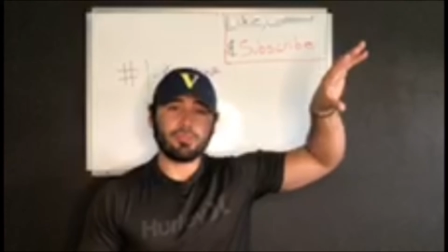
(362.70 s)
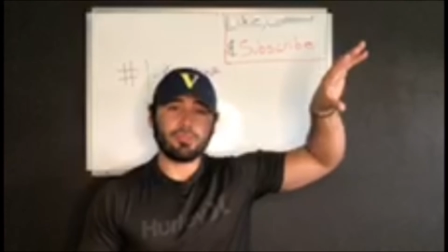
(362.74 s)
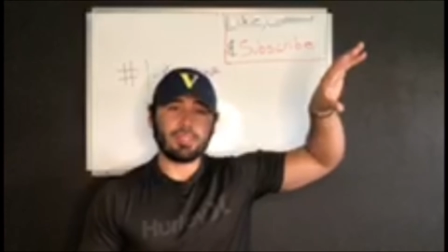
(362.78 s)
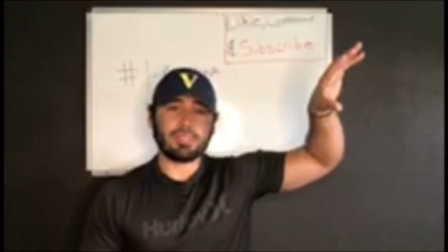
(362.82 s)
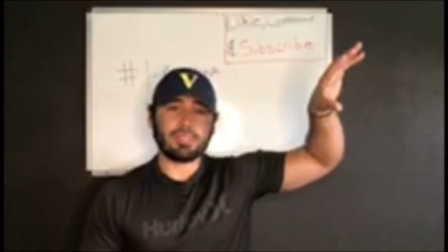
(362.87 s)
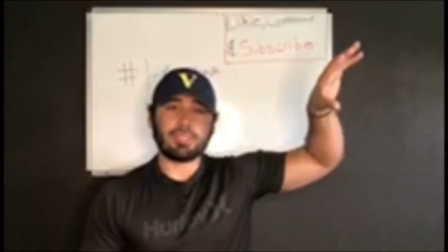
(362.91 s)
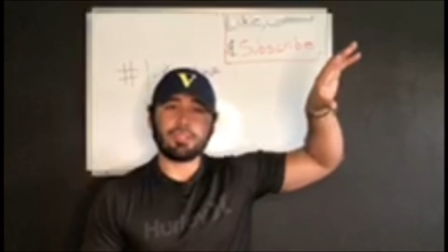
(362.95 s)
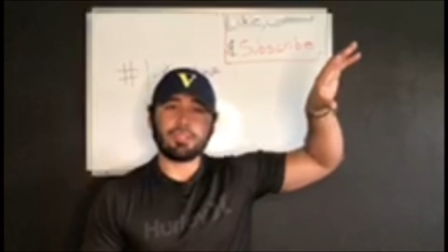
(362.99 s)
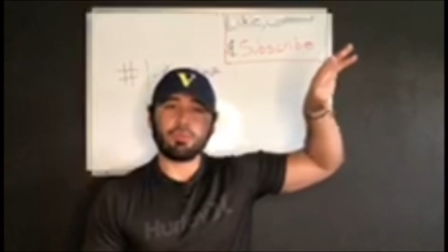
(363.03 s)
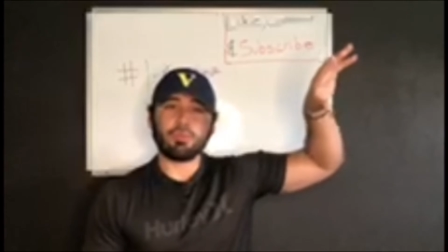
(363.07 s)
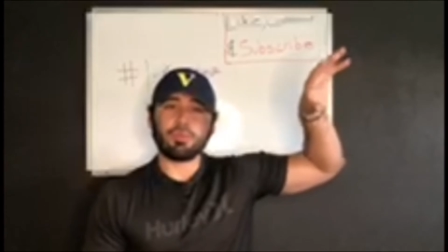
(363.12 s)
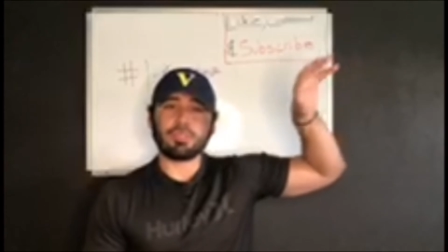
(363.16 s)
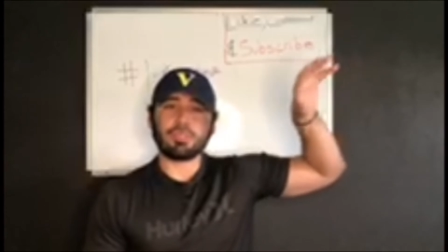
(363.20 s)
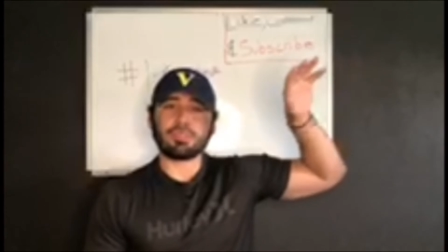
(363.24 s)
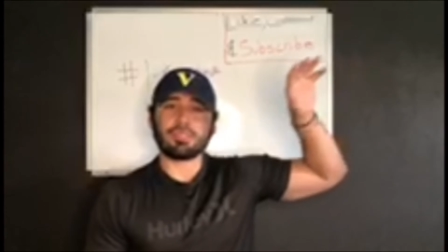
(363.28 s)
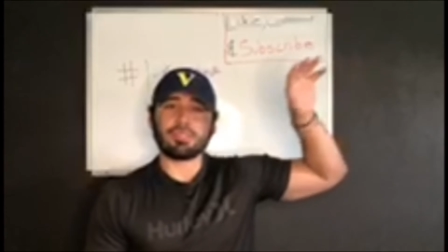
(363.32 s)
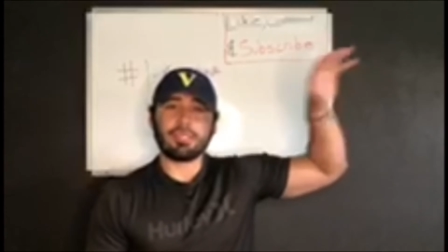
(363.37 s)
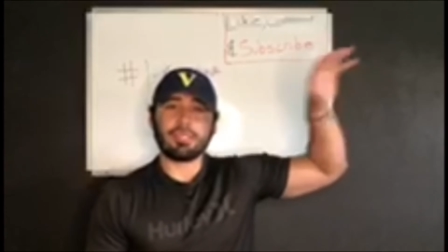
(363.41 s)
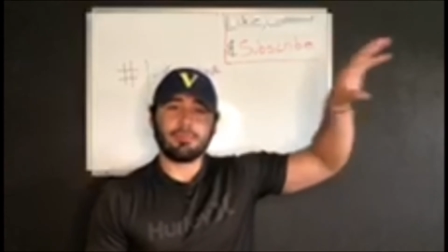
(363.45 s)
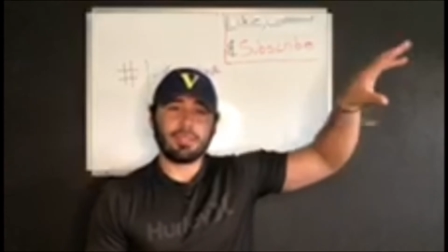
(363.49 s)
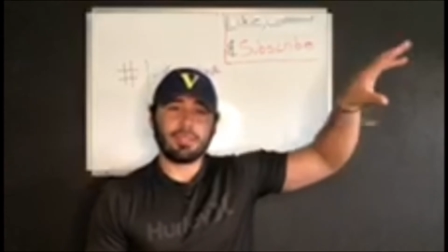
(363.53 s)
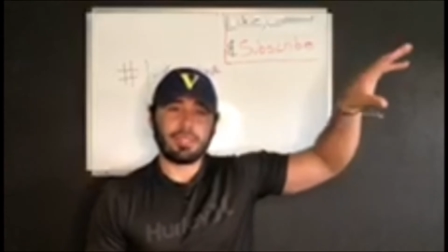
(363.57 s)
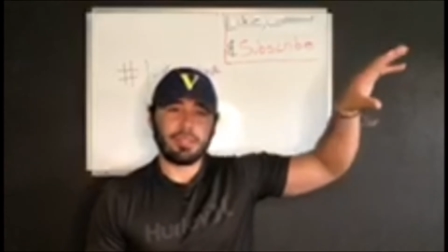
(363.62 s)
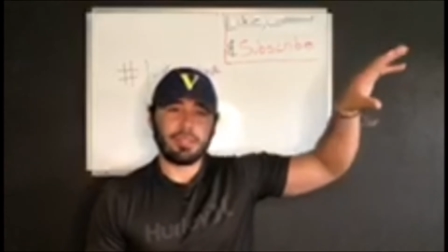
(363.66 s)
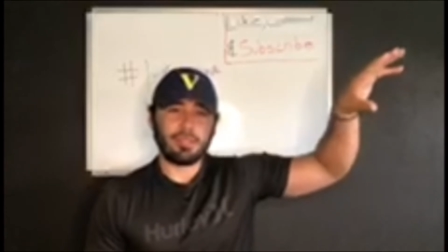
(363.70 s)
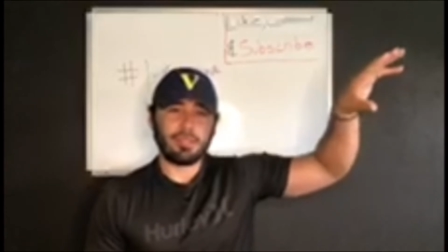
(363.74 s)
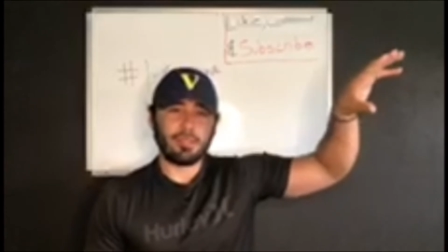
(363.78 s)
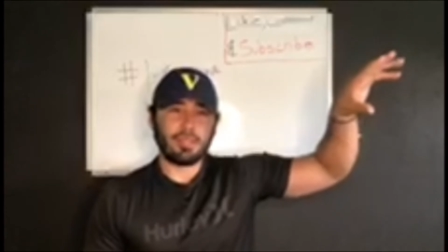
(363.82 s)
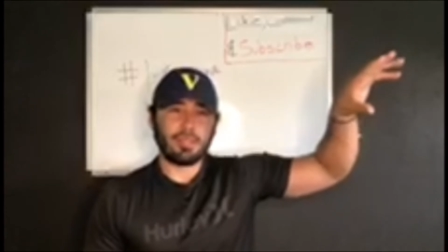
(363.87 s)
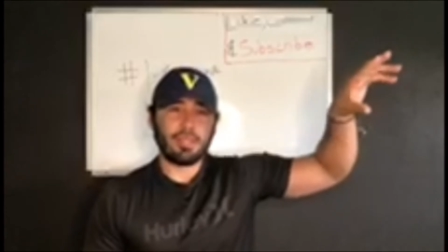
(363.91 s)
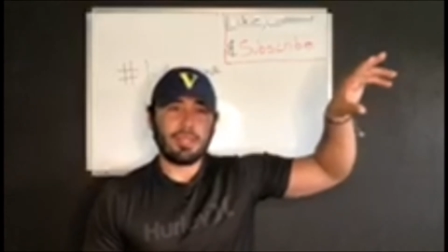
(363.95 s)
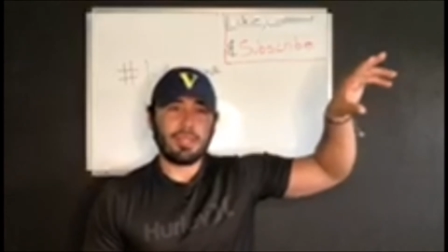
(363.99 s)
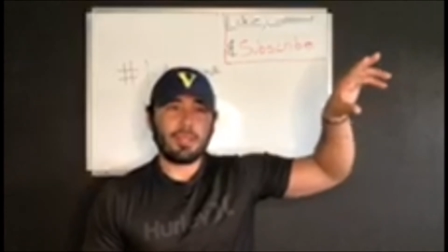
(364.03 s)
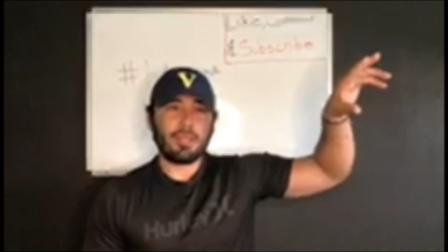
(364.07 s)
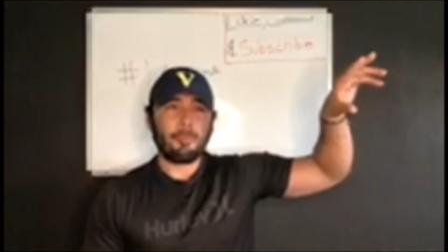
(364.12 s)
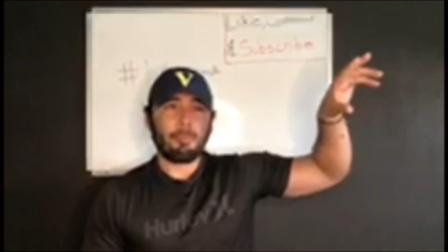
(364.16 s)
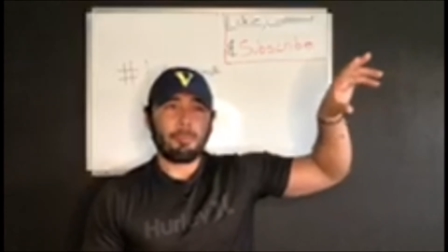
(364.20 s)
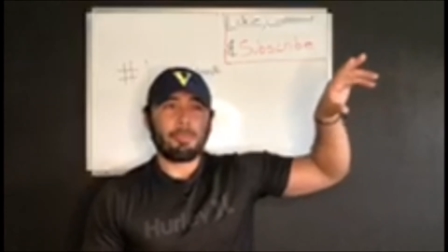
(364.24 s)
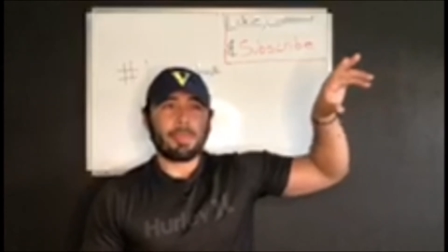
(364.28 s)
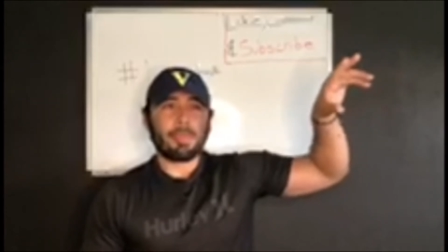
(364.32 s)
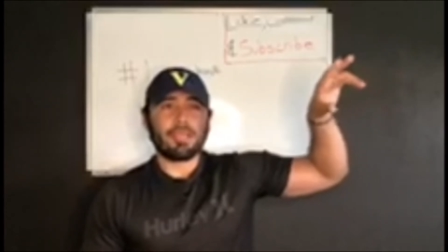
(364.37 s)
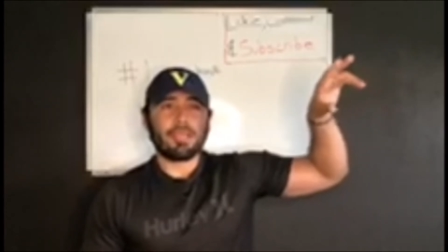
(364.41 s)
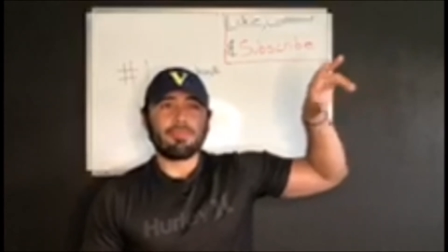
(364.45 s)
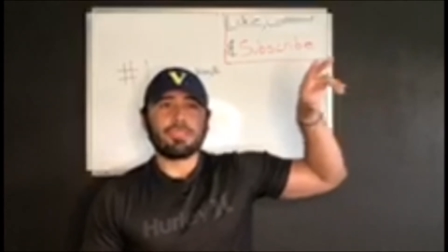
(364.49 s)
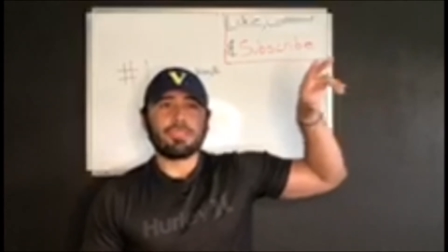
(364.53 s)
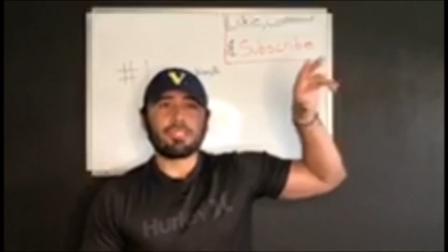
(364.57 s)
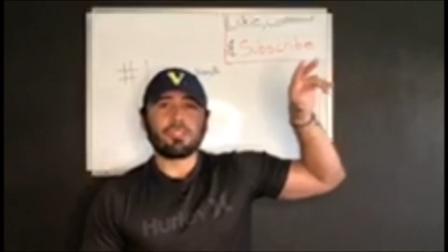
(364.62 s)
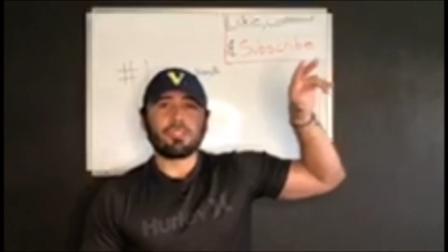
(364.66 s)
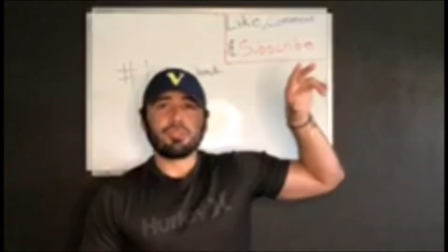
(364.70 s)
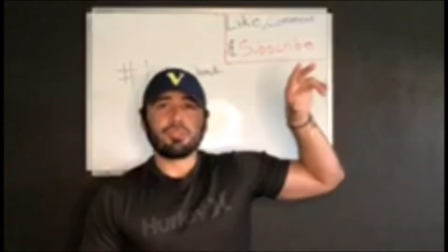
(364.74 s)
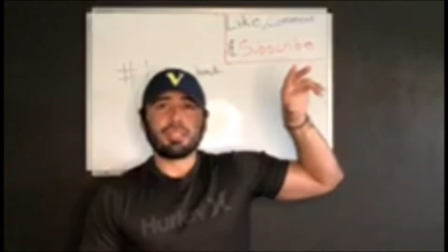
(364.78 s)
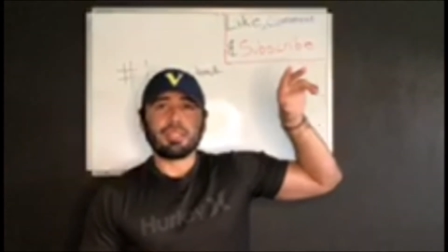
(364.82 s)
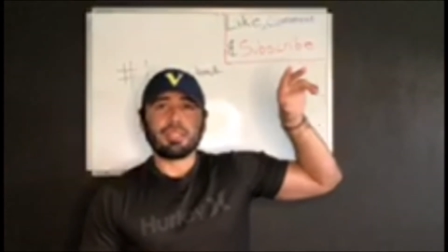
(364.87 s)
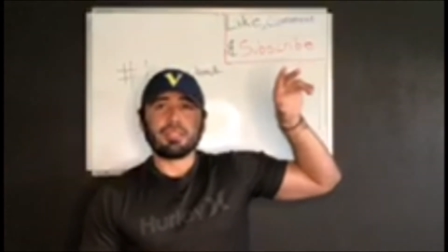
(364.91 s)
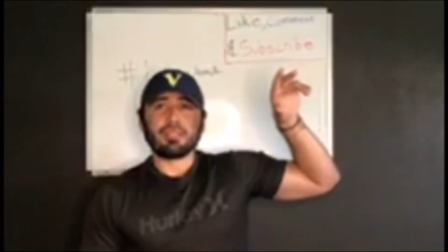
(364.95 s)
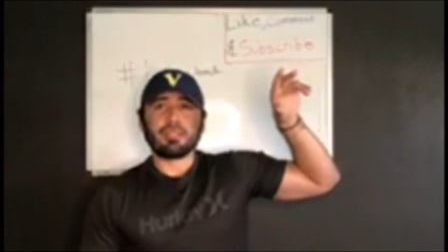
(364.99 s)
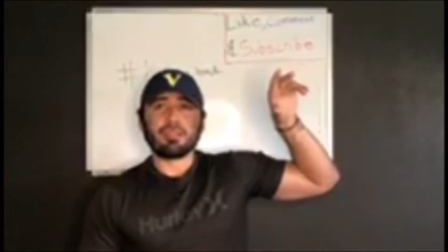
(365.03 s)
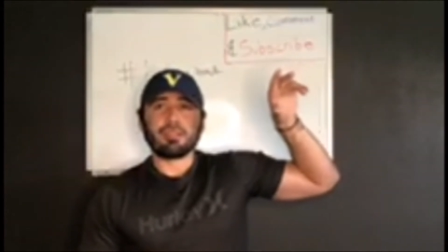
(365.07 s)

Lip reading: don't want to see me there, even though they